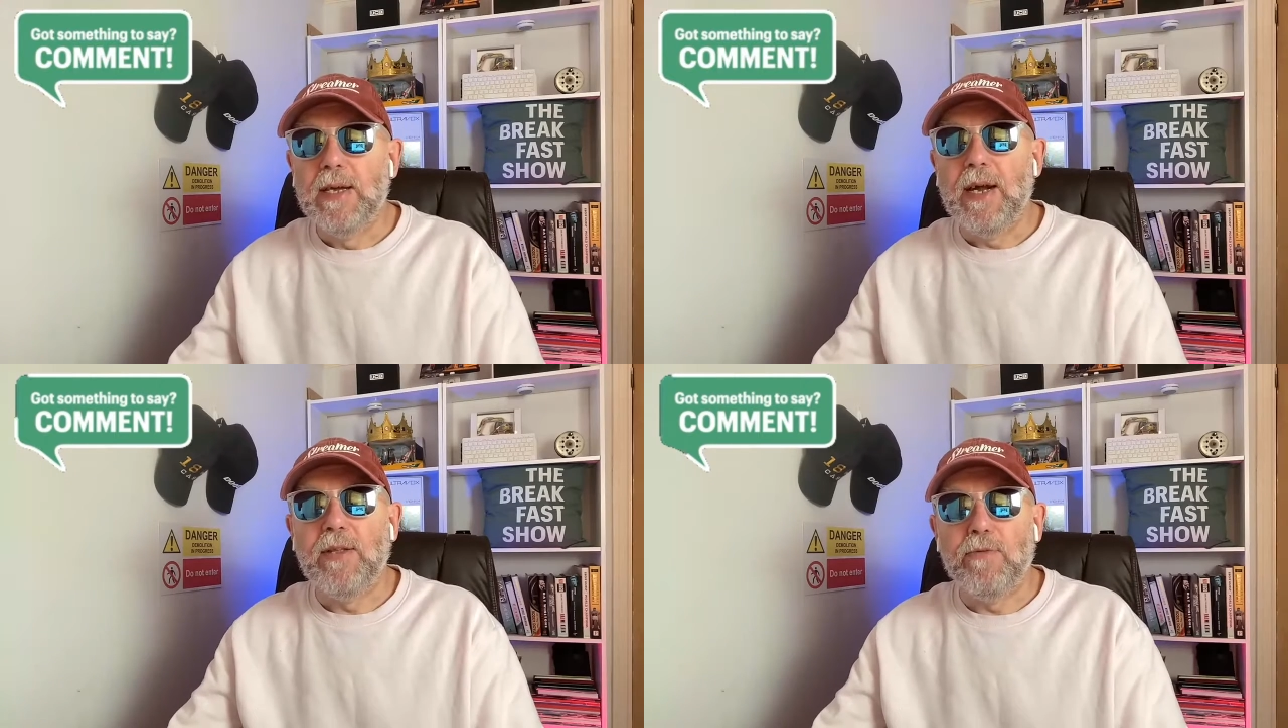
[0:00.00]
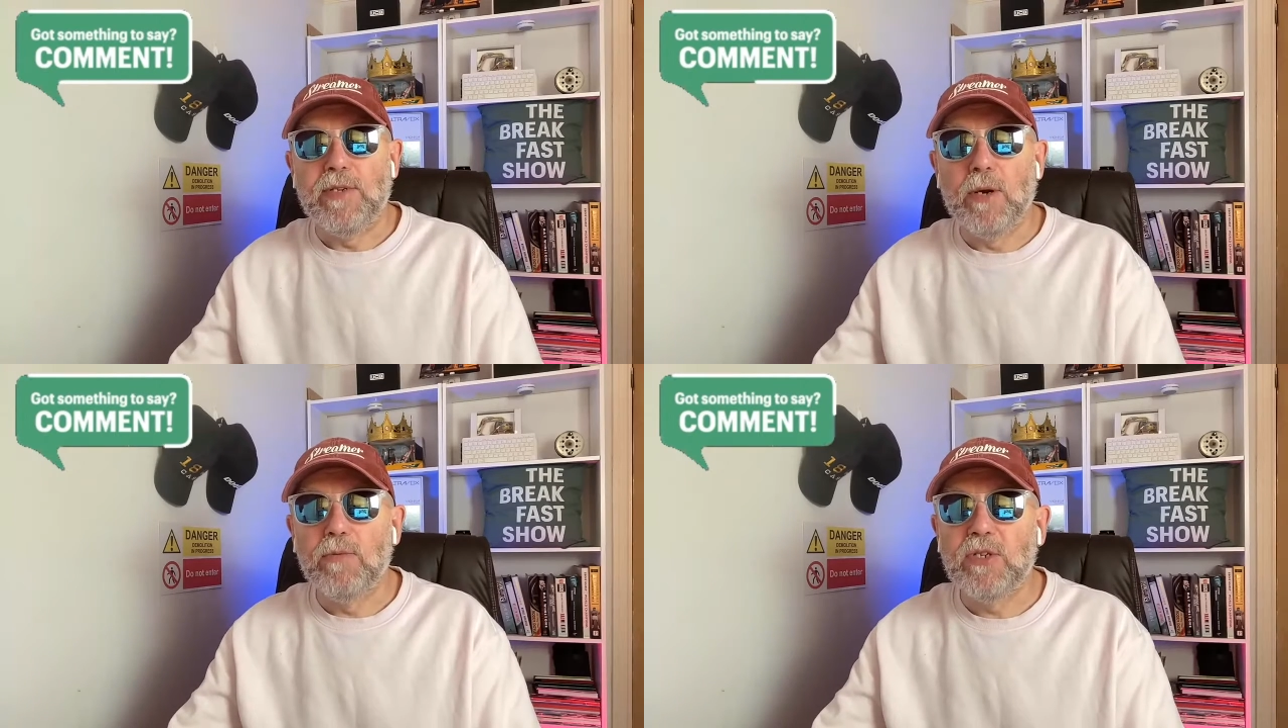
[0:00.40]
And the
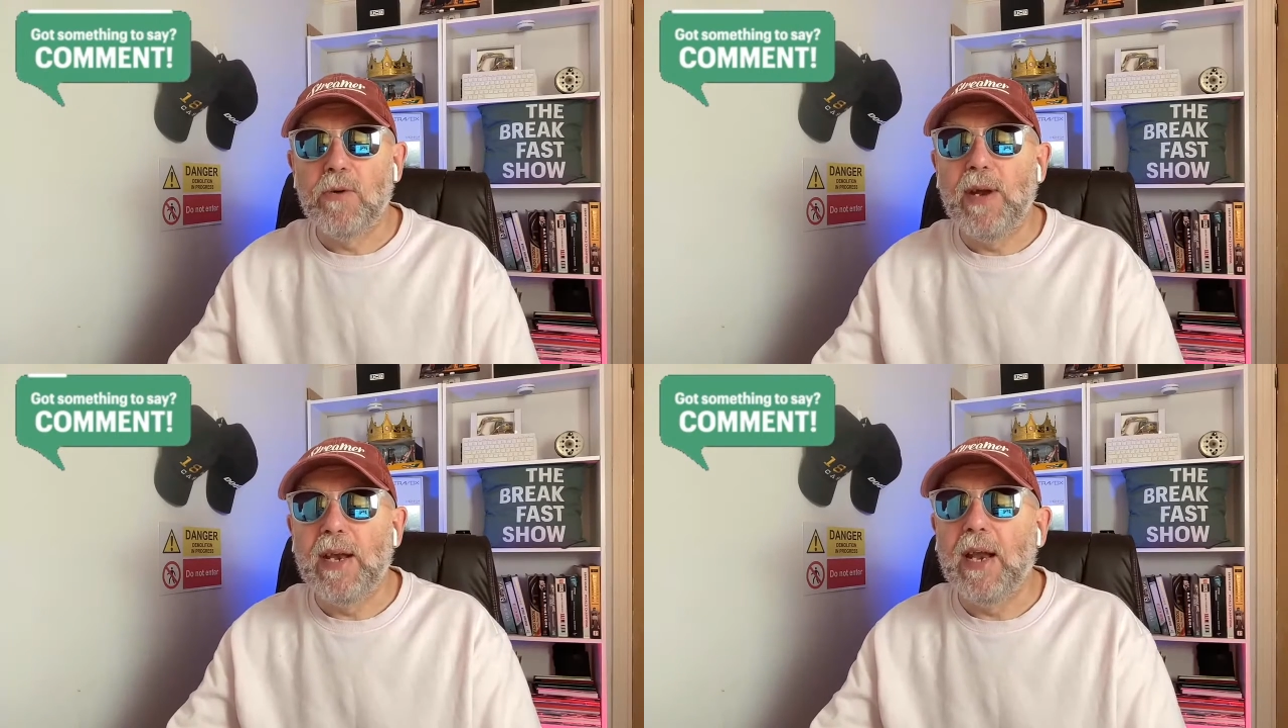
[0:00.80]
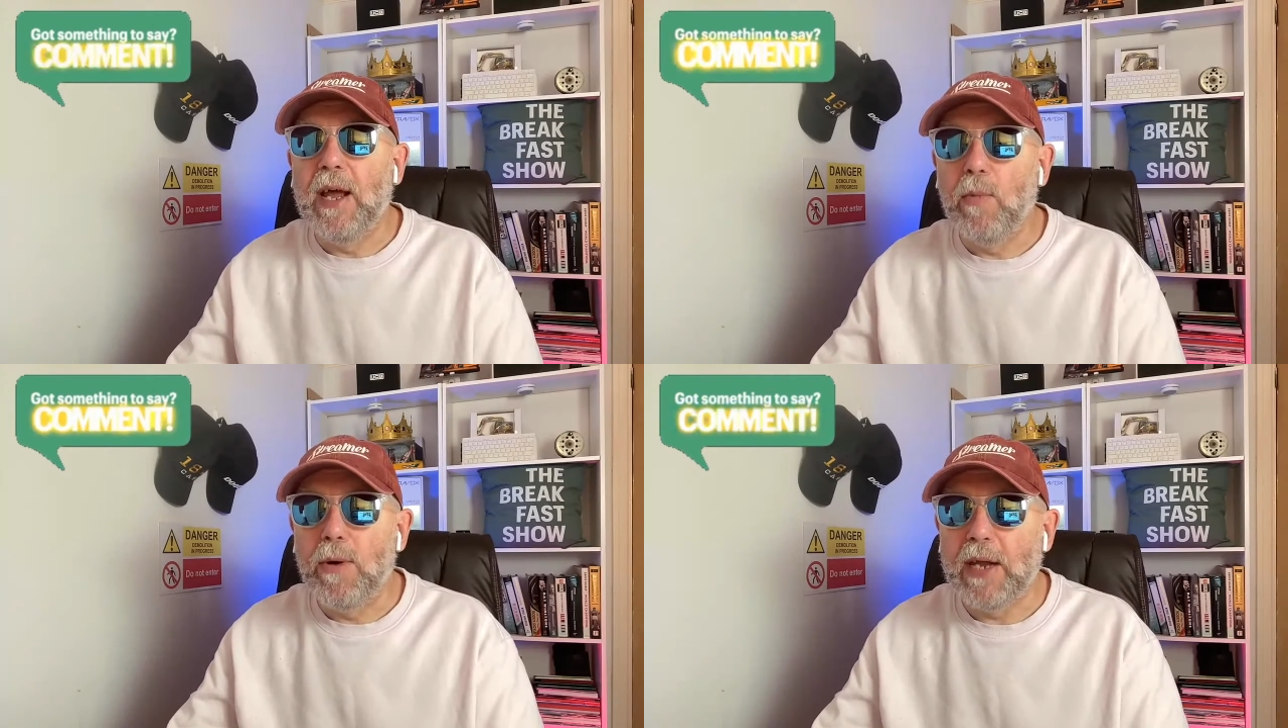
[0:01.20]
results are in.
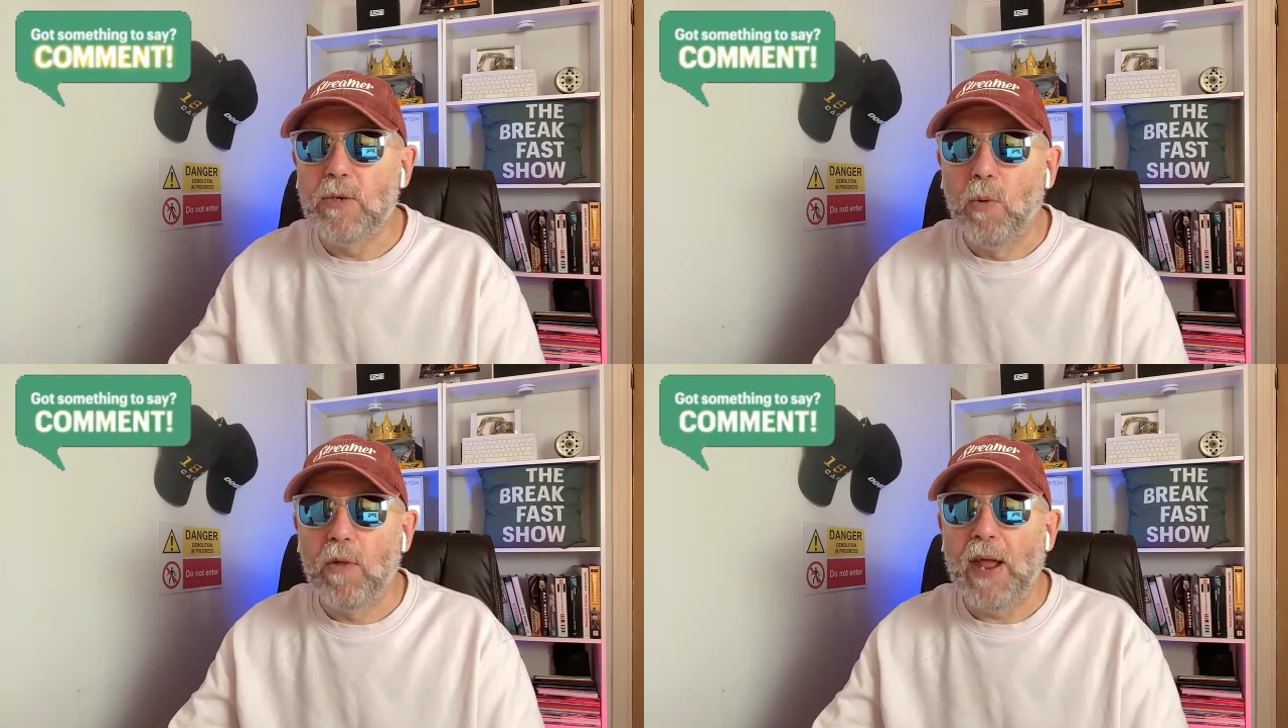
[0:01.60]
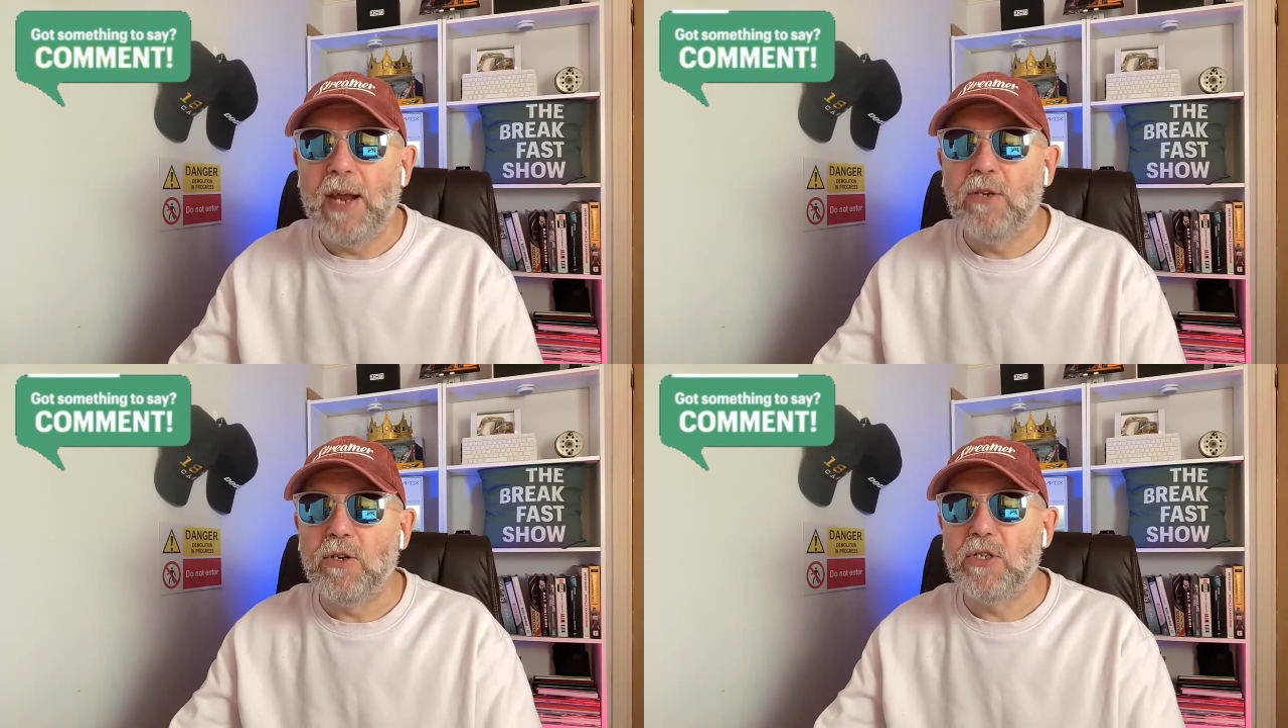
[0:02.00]
We'll get to all of
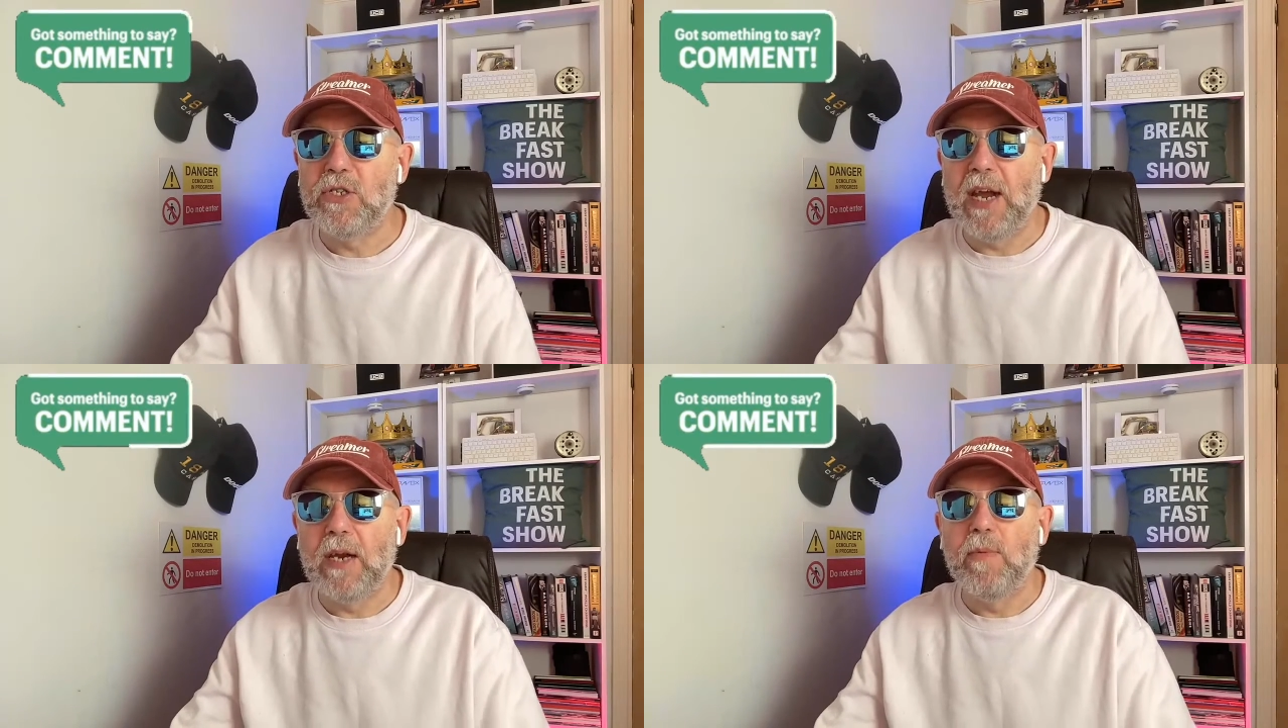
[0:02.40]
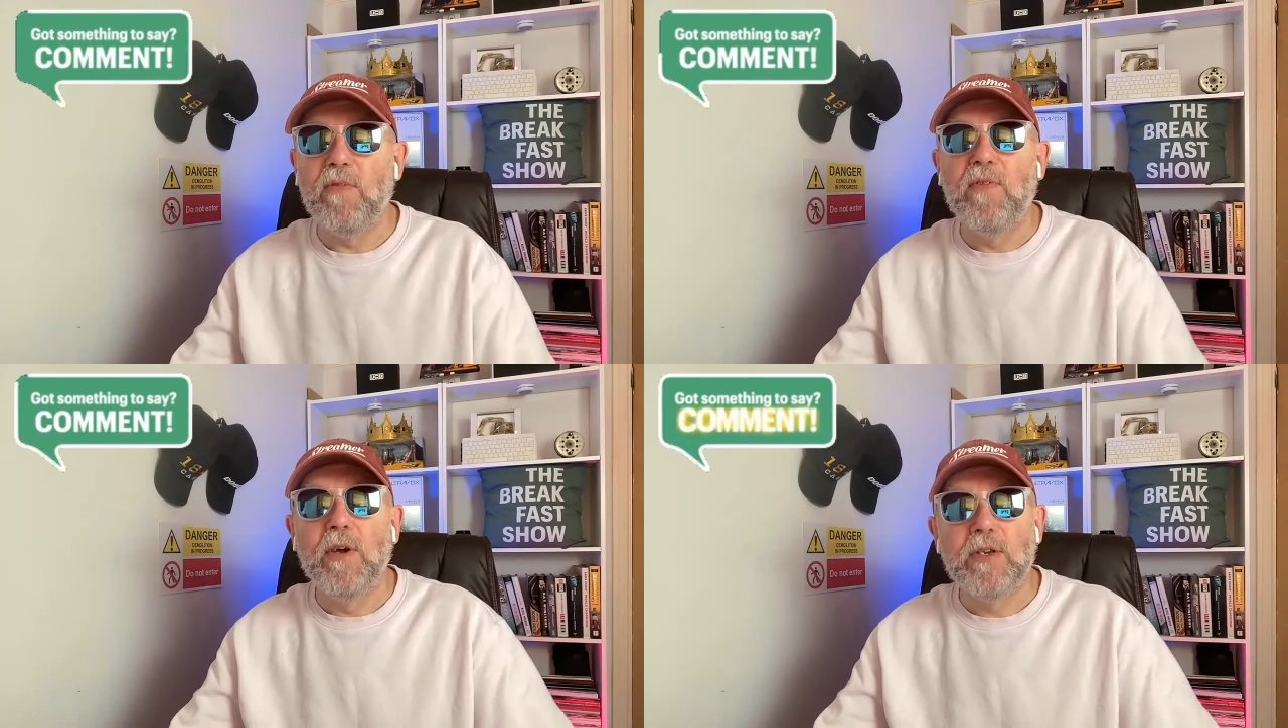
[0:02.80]
that in just a second.
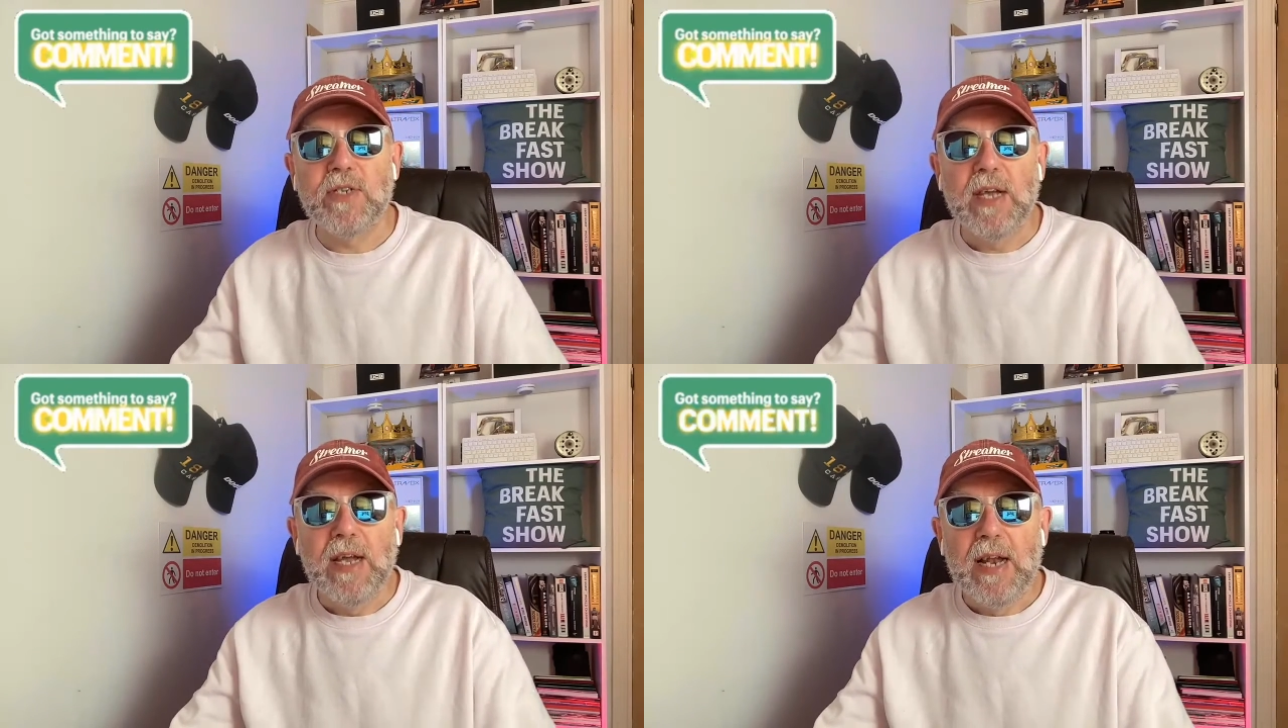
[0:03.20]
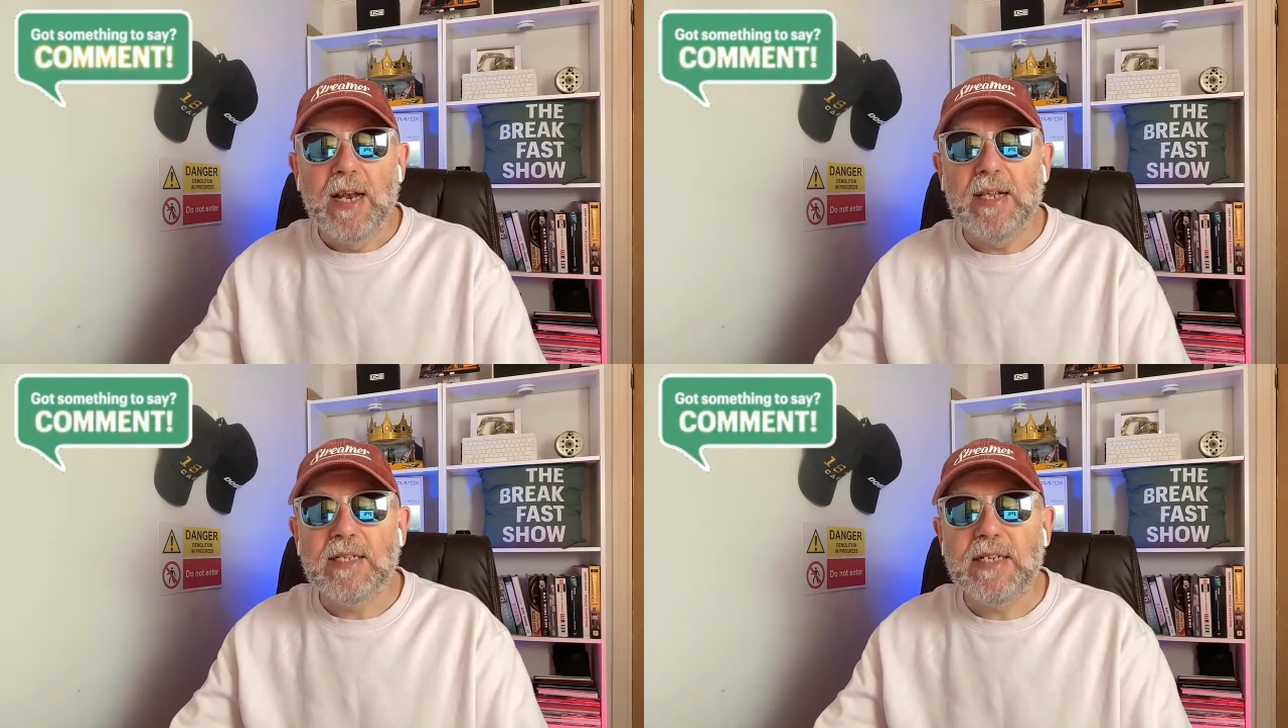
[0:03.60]
But first,
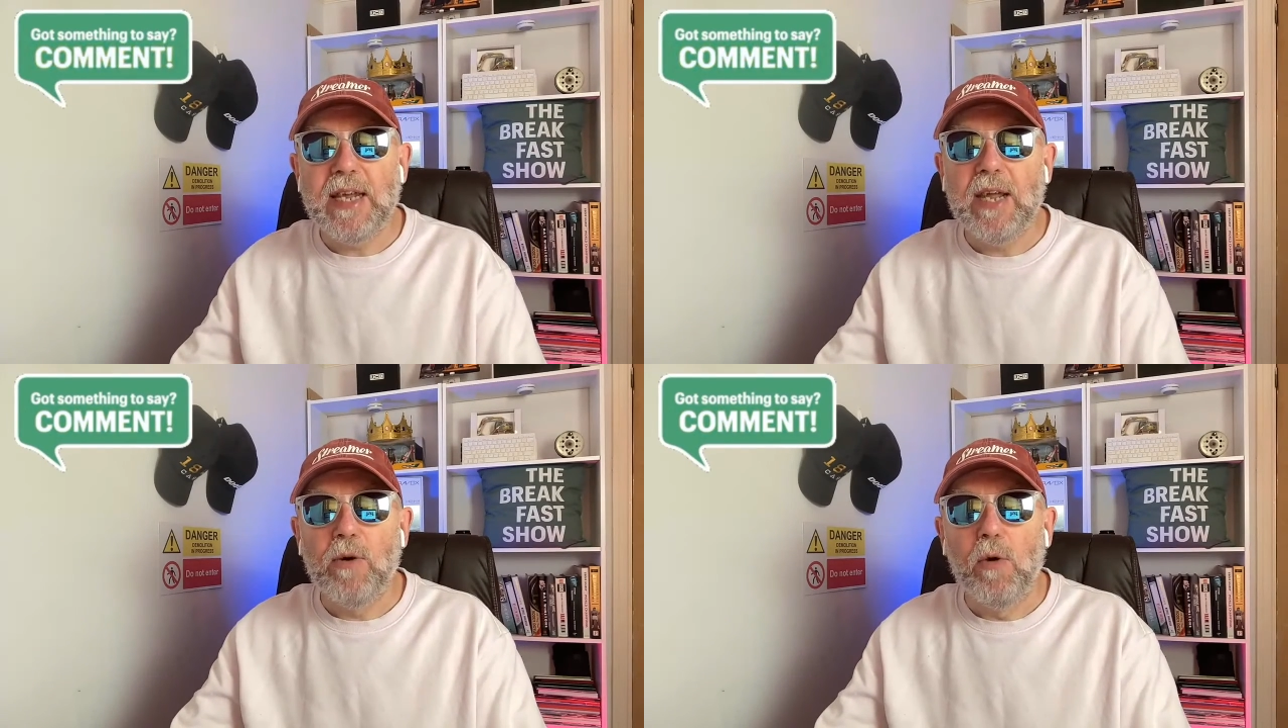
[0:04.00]
let's see